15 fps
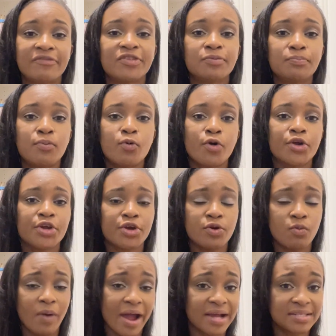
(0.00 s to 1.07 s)
to pour your
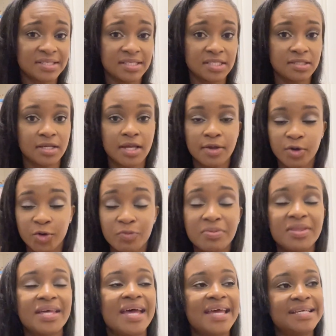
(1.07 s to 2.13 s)
waxes. Could be
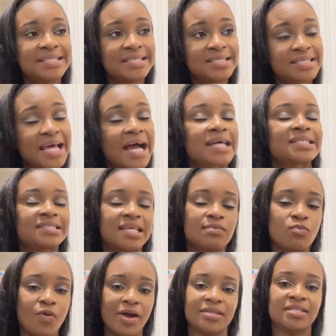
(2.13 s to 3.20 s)
the exact same
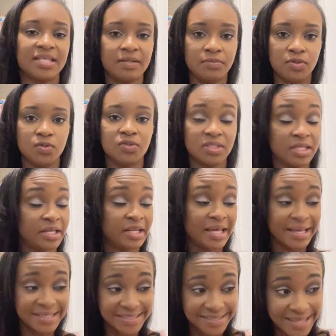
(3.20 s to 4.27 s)
wax that I'm using, an
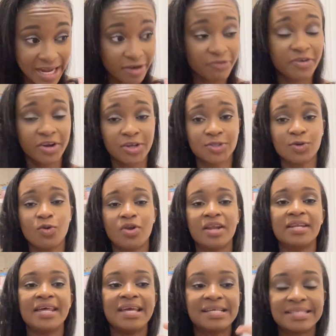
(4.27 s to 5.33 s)
exact fragrance oil in
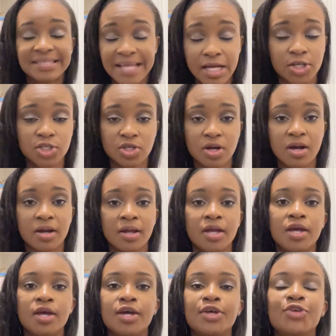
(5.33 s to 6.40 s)
the exact jar.
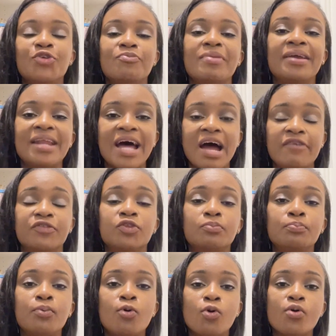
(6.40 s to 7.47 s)
You might have to
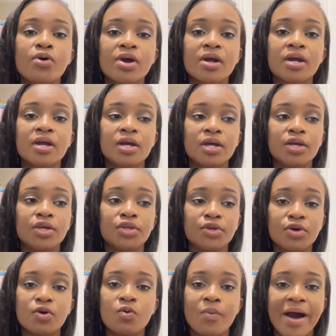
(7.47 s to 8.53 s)
pour
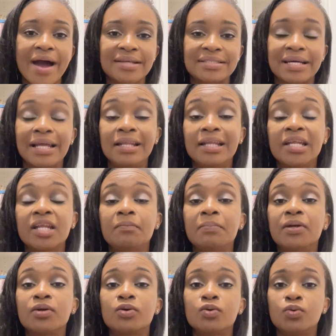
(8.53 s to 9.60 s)
your wax a little
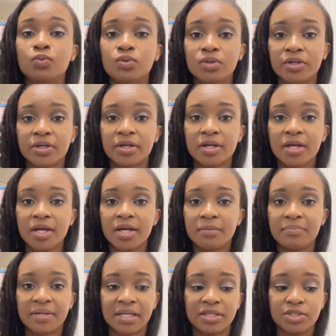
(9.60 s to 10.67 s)
bit cooler
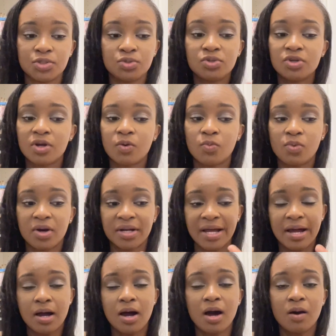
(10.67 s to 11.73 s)
because you do not want
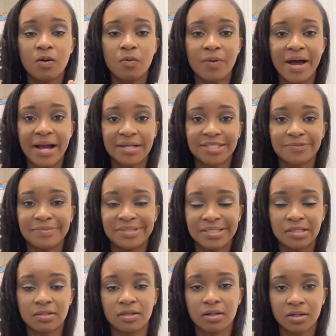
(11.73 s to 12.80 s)
hot wax to be
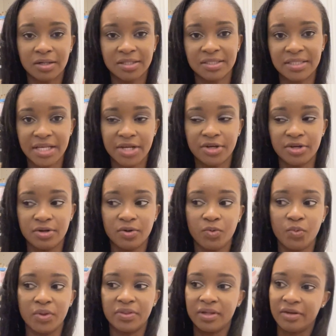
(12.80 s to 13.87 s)
sitting in a container
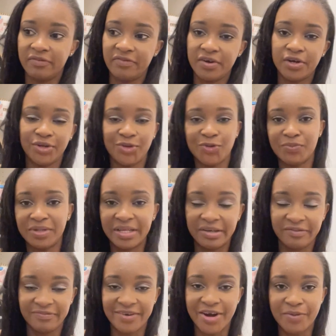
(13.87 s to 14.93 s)
with a very humid
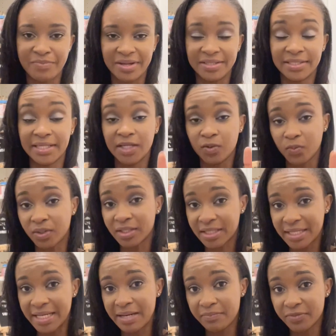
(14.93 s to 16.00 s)
environment. It will
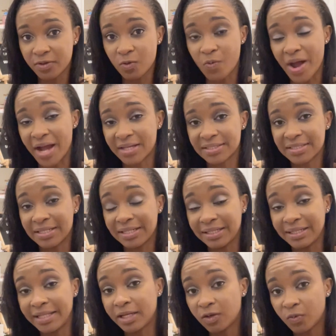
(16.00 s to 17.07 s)
keep the wax
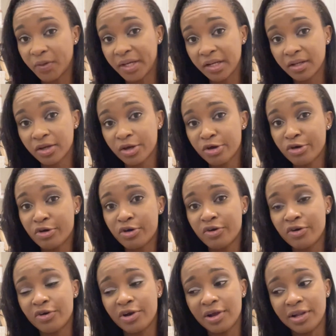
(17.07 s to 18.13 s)
liquid
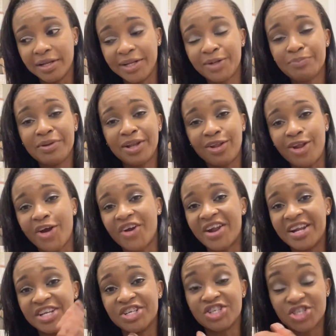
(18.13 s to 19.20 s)
a little bit longer than
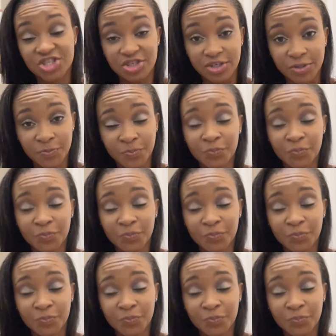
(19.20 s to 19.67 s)
it should,